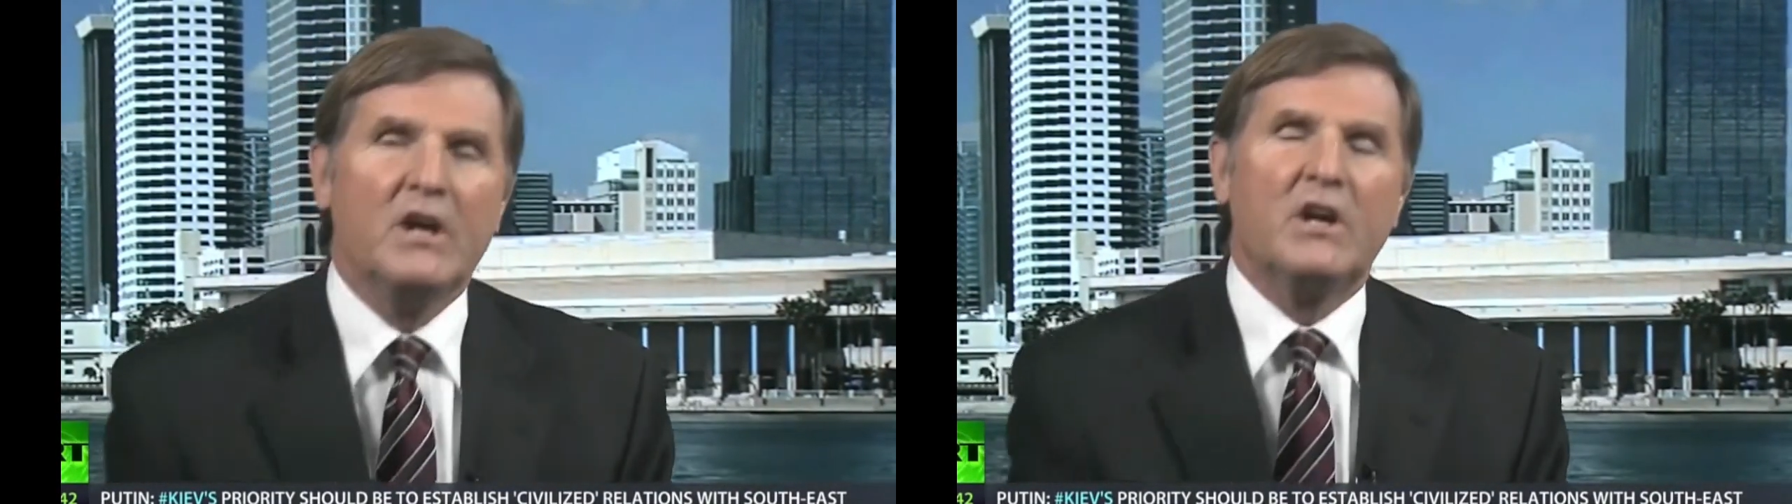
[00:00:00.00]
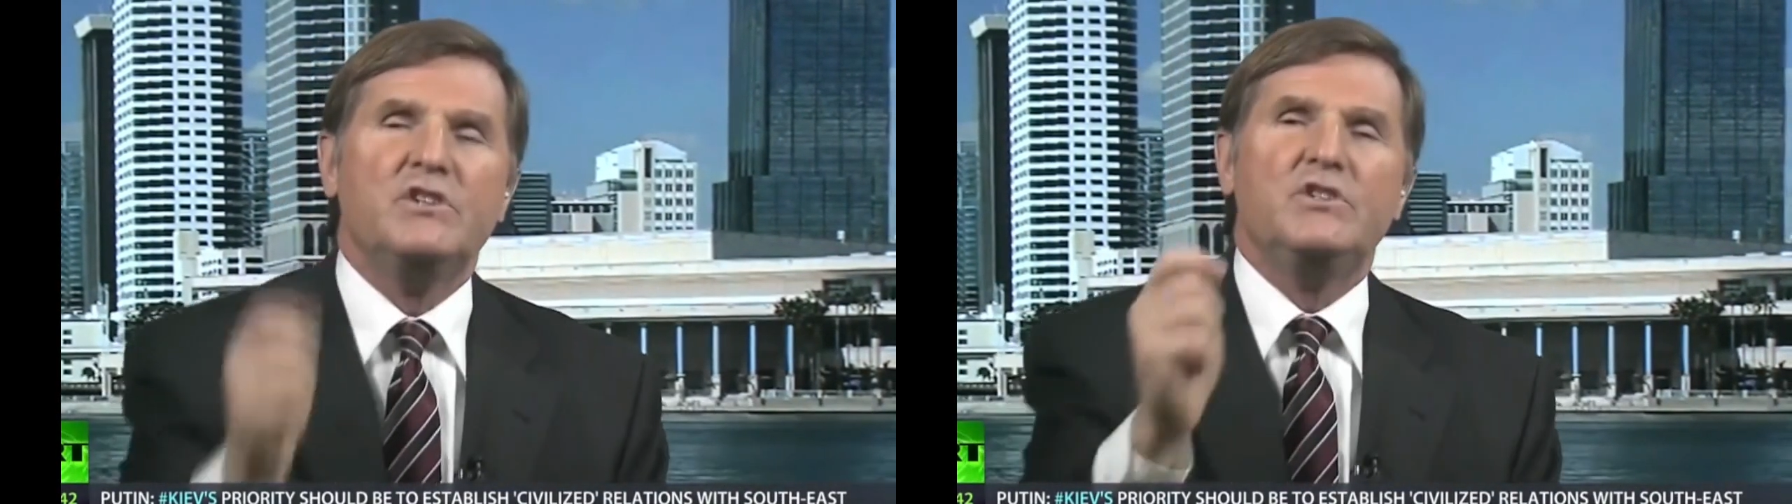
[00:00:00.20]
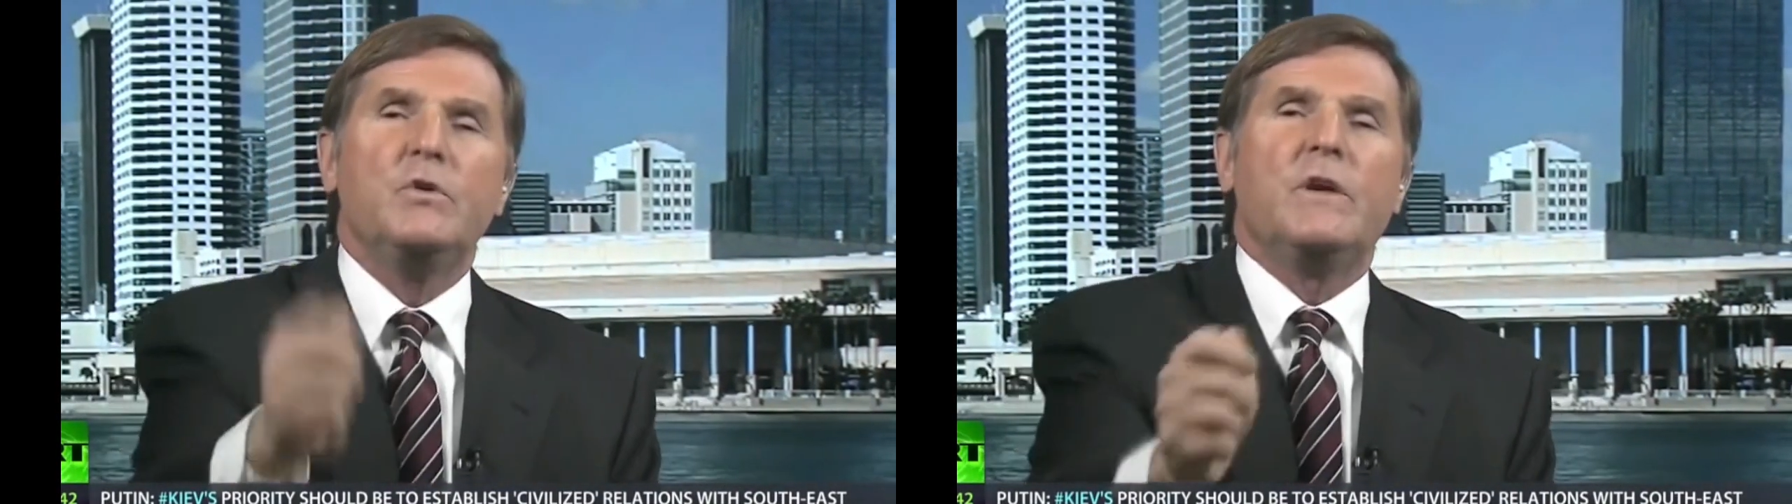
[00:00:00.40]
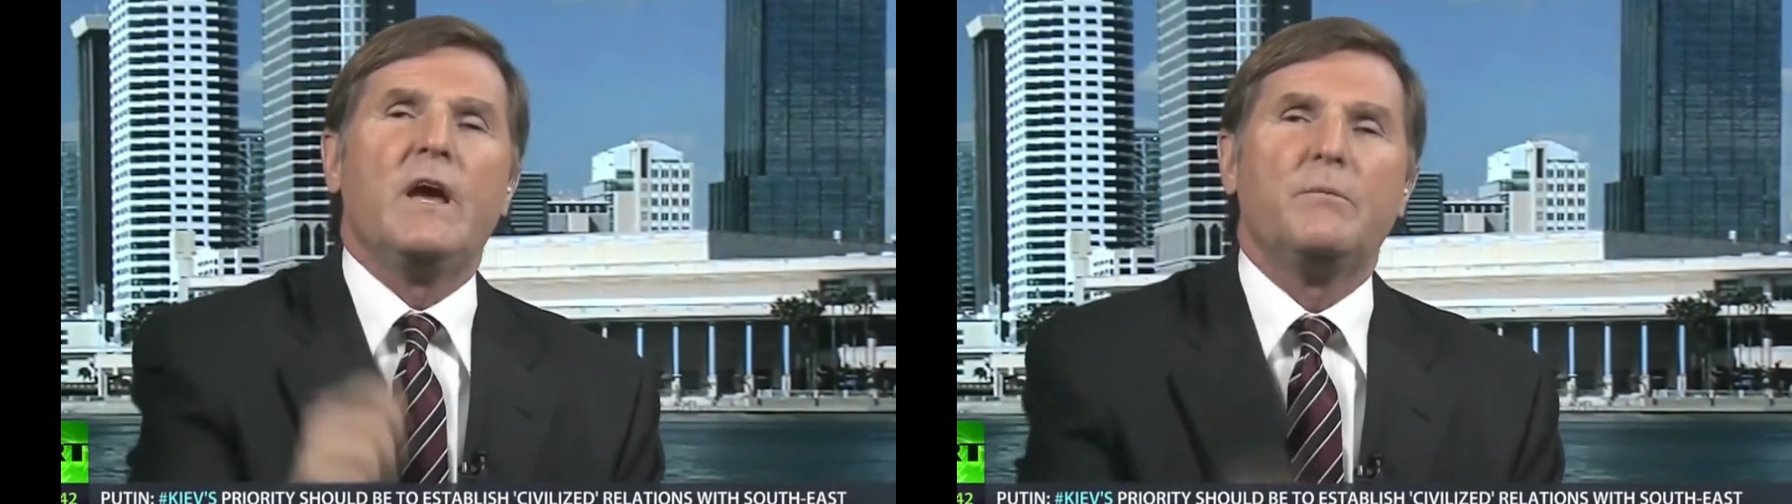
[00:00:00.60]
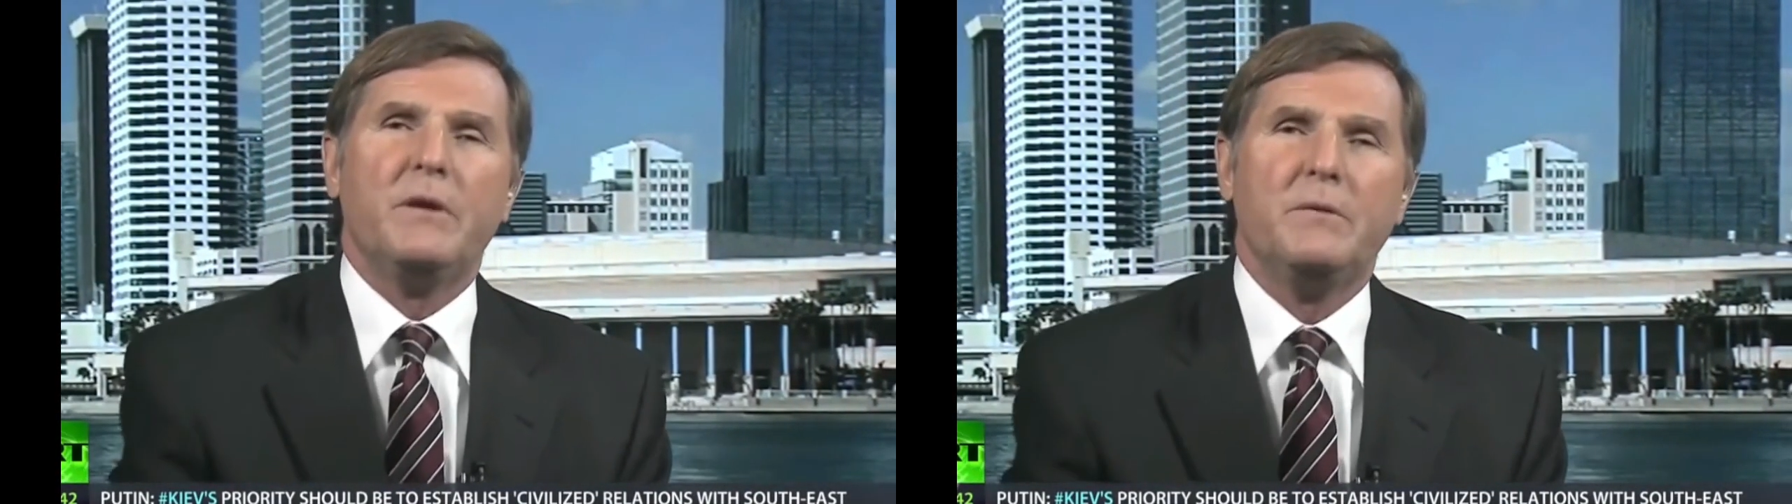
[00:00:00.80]
because you
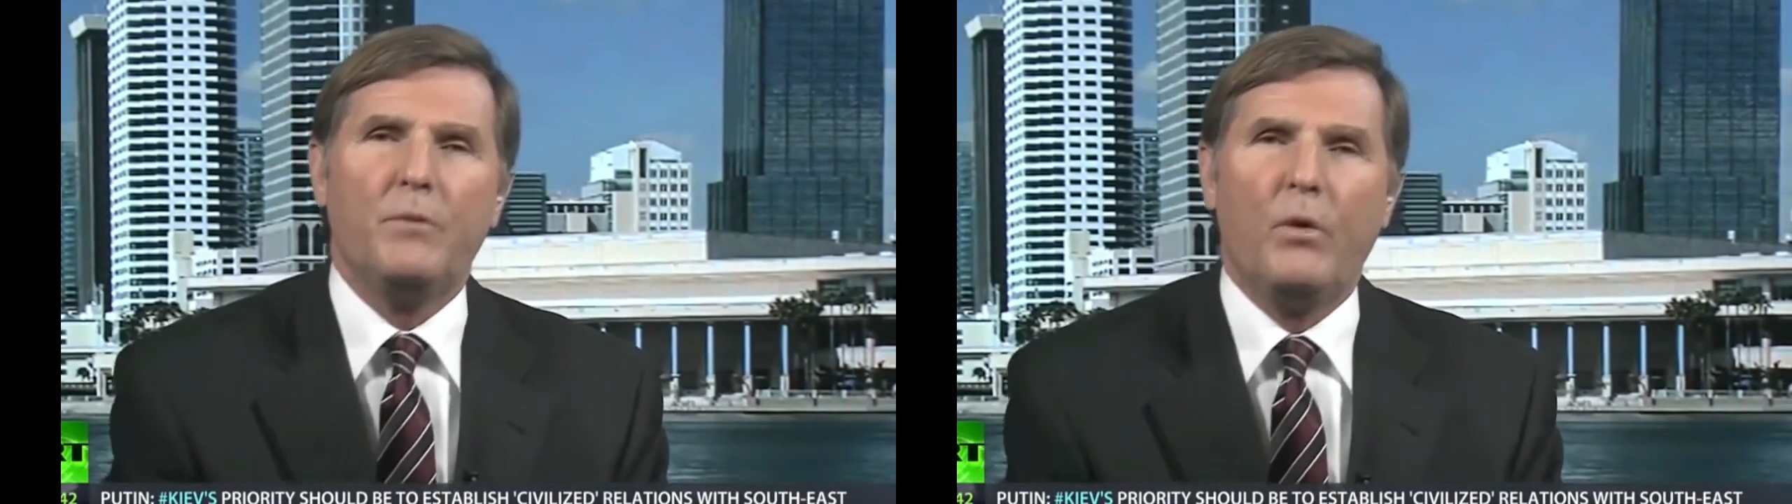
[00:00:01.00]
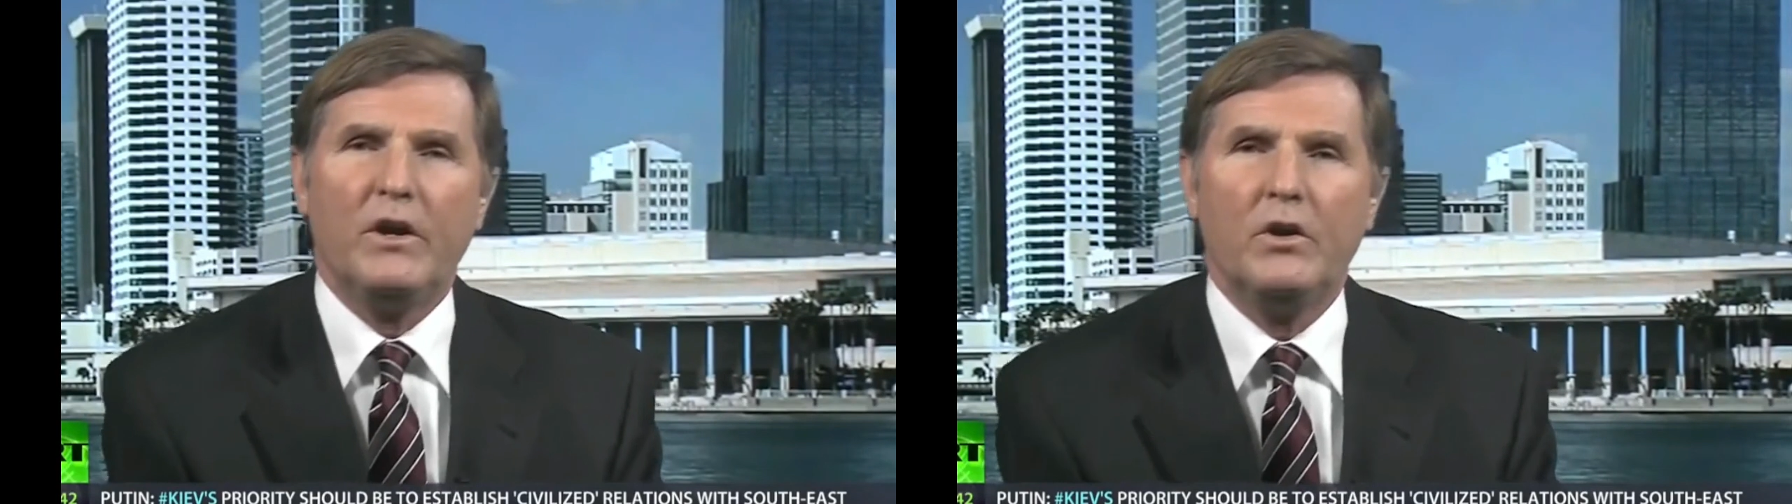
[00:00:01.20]
can't pinpoint